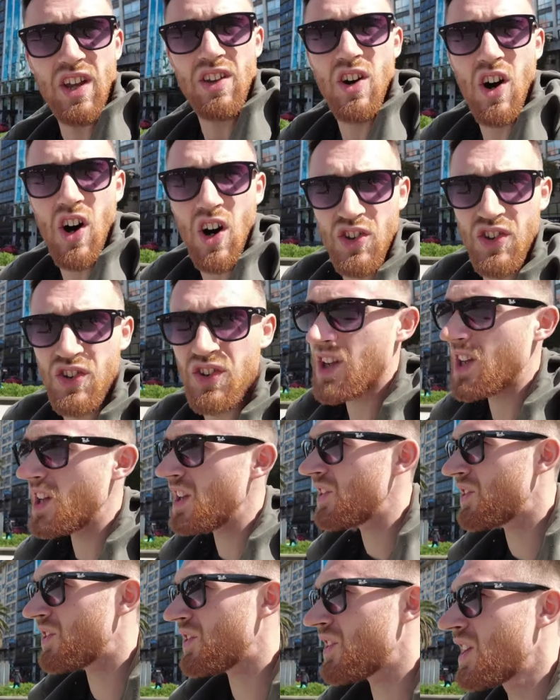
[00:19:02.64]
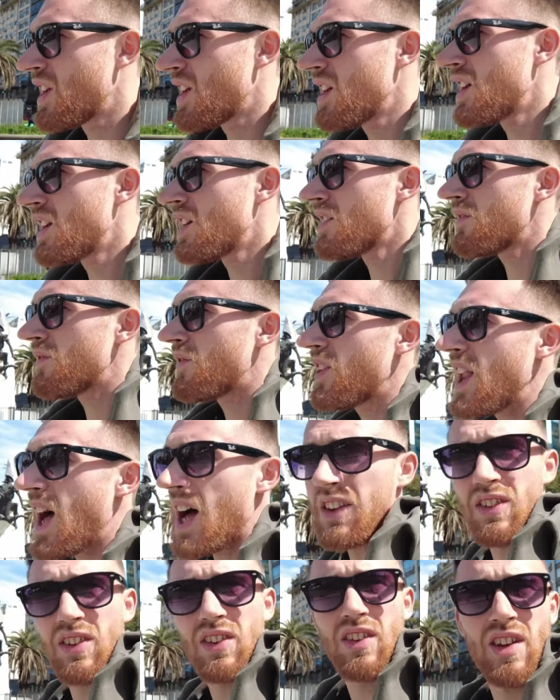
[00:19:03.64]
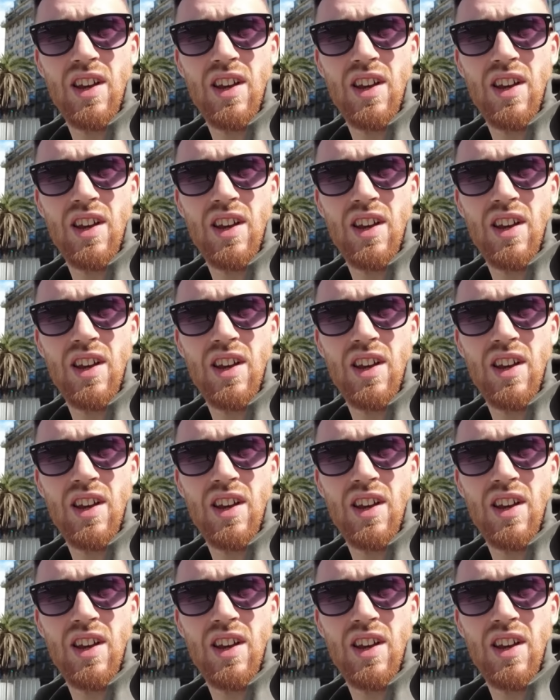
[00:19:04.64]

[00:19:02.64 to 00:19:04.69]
and Nazis fled